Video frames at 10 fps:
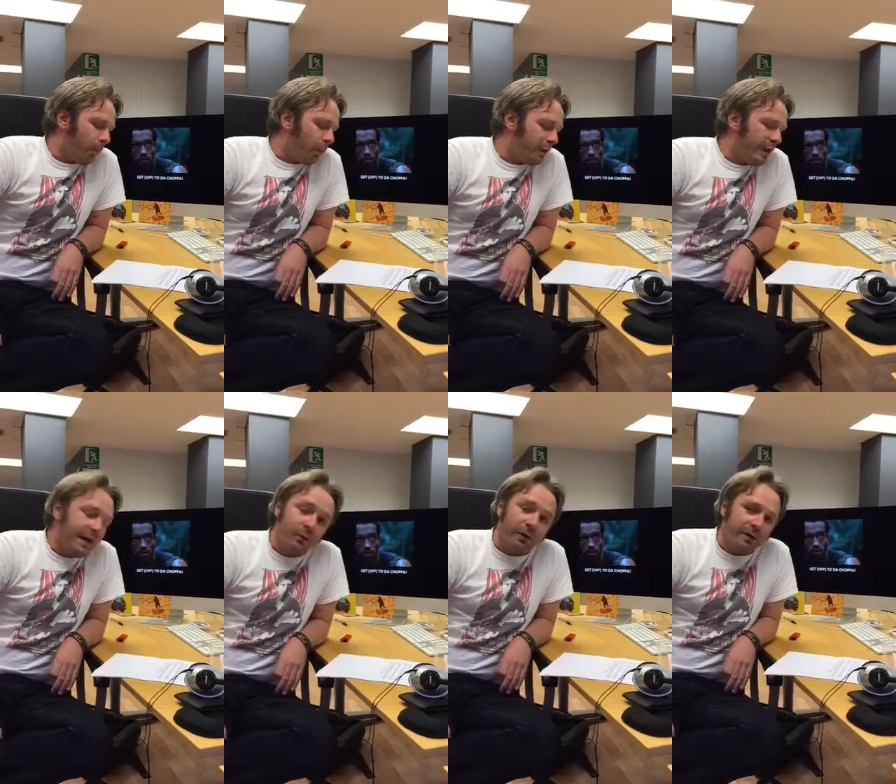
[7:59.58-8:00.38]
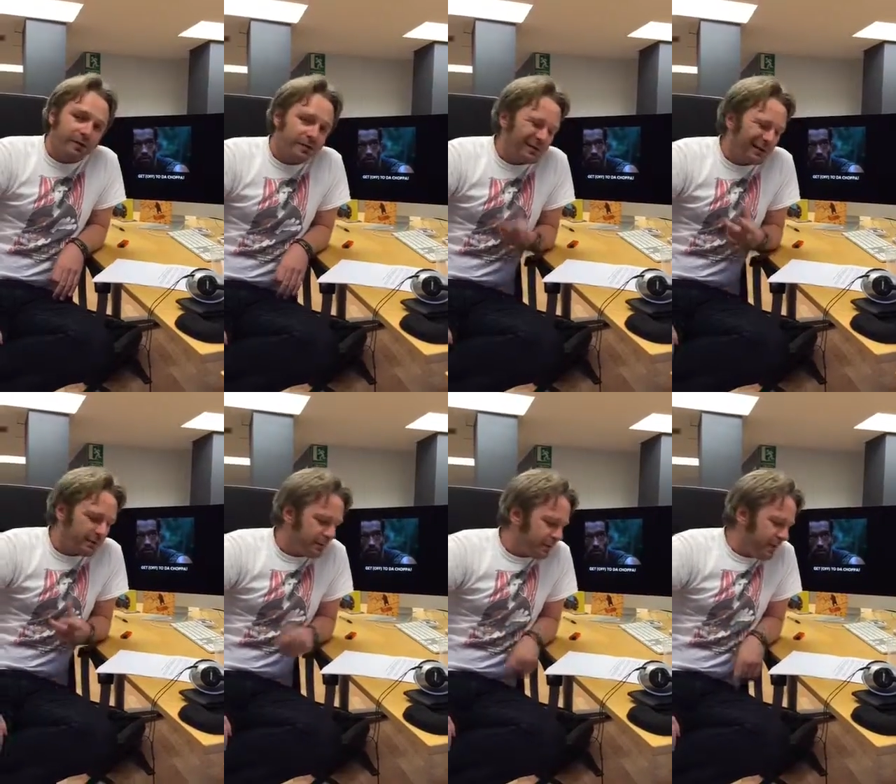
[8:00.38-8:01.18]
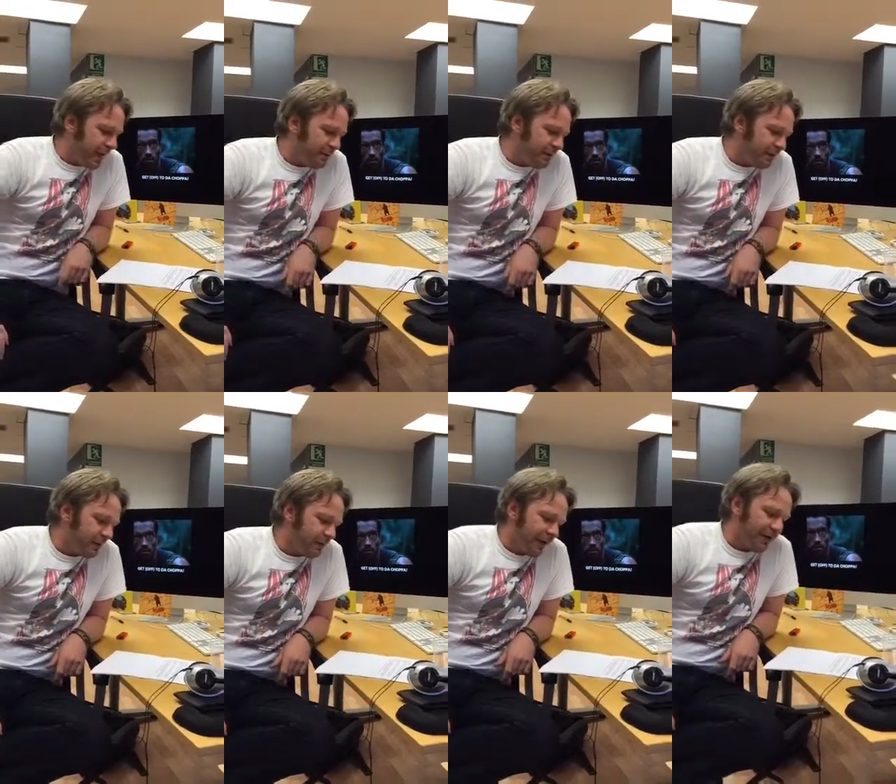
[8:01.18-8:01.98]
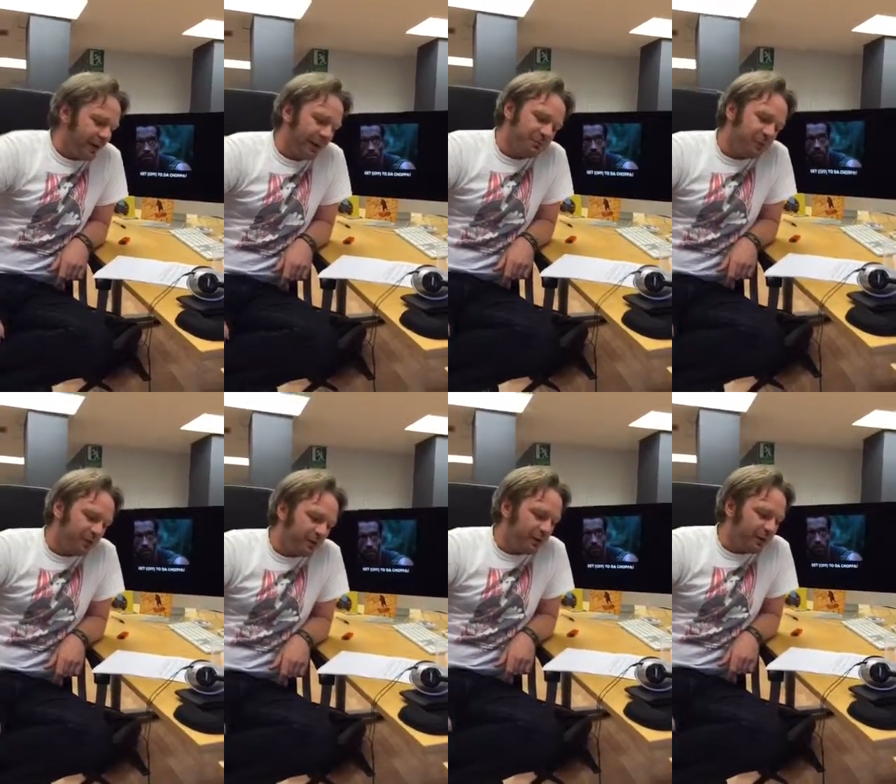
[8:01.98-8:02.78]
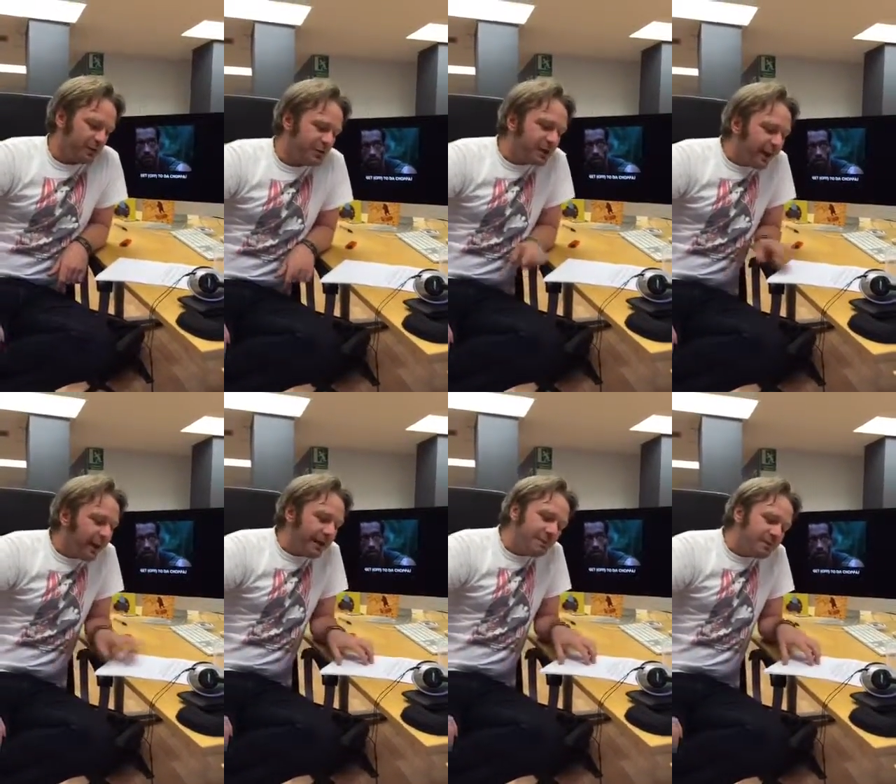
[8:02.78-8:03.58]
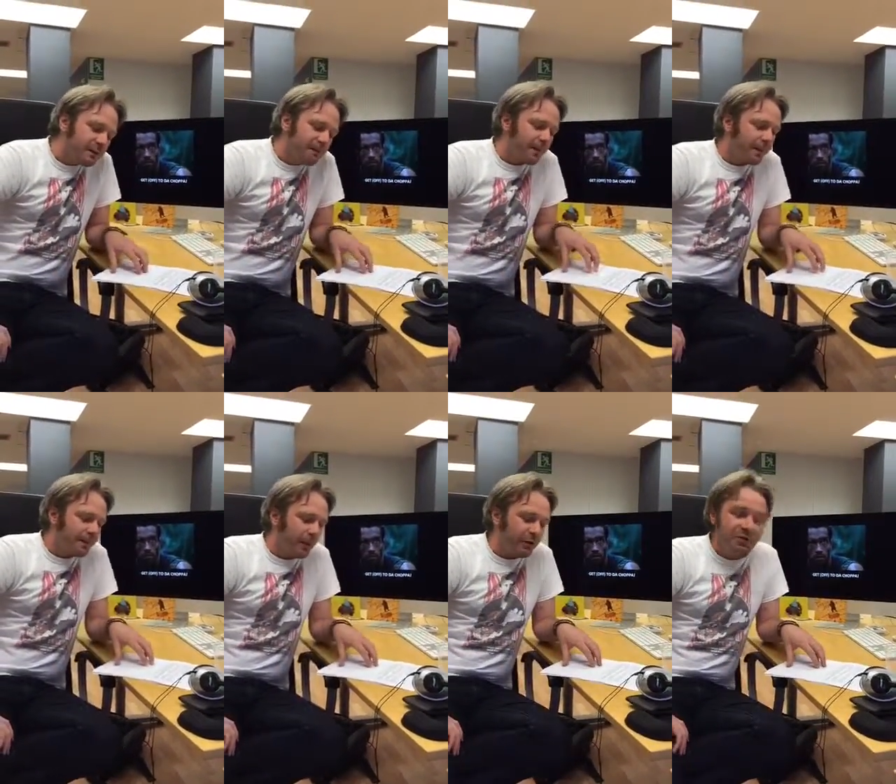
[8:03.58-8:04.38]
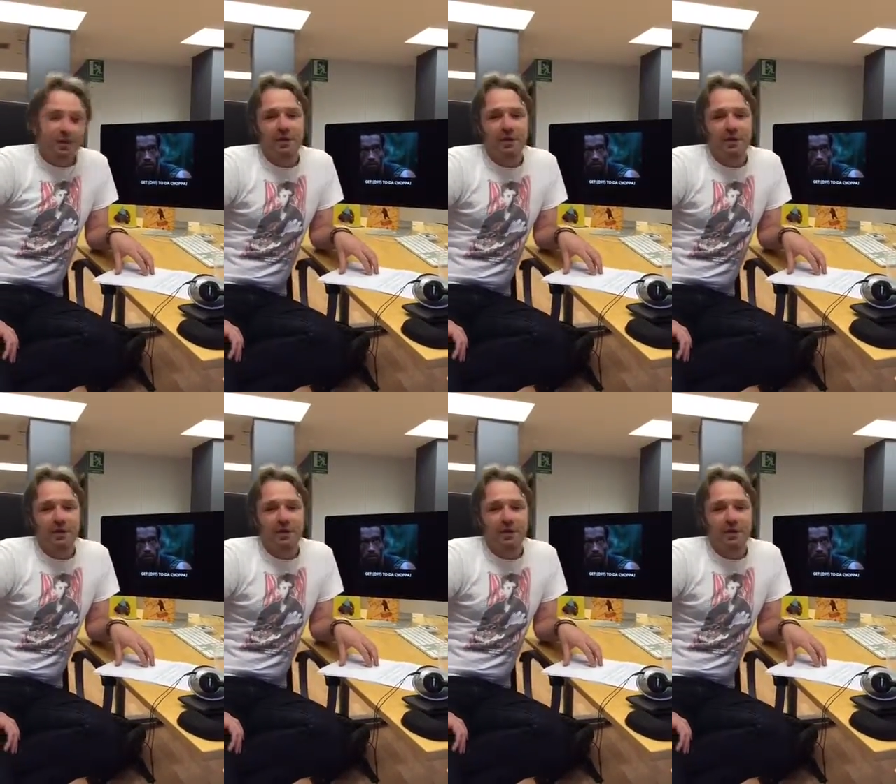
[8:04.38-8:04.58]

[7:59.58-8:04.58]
One ear witness, named Brandy Armstrong, she claimed that when she